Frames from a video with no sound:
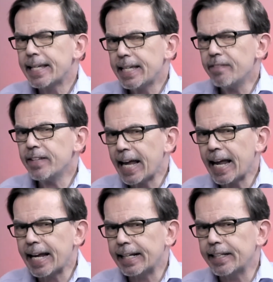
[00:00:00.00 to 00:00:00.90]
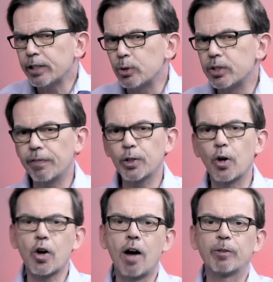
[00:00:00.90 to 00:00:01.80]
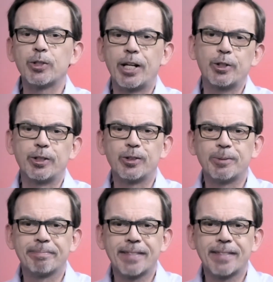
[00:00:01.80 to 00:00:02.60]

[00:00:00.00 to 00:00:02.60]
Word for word: even handling those difficult conversations,